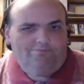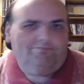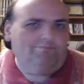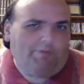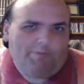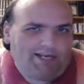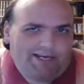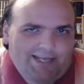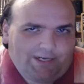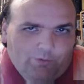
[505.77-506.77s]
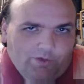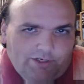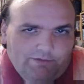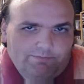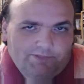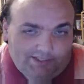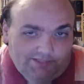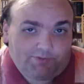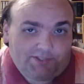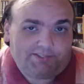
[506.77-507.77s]
Maybe not in that order, but that's
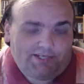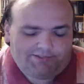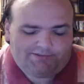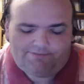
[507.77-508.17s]
what he says.